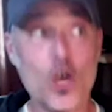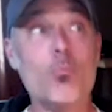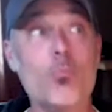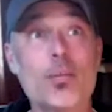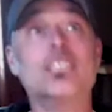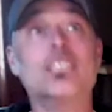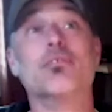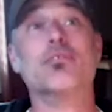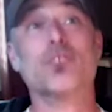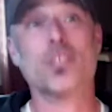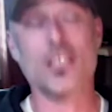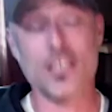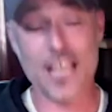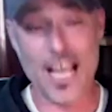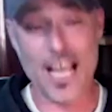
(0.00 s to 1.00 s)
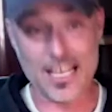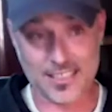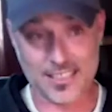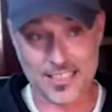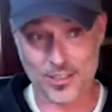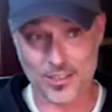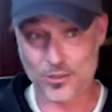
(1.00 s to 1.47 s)
busy for the last
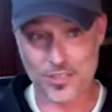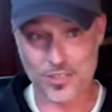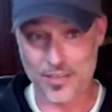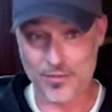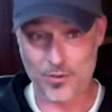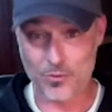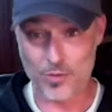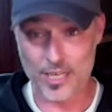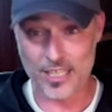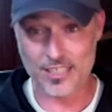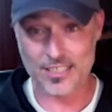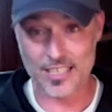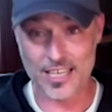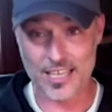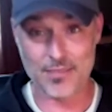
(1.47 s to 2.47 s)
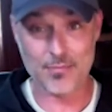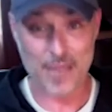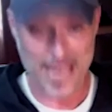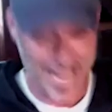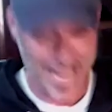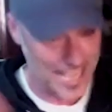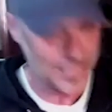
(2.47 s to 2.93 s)
6 or 7 weeks that my head's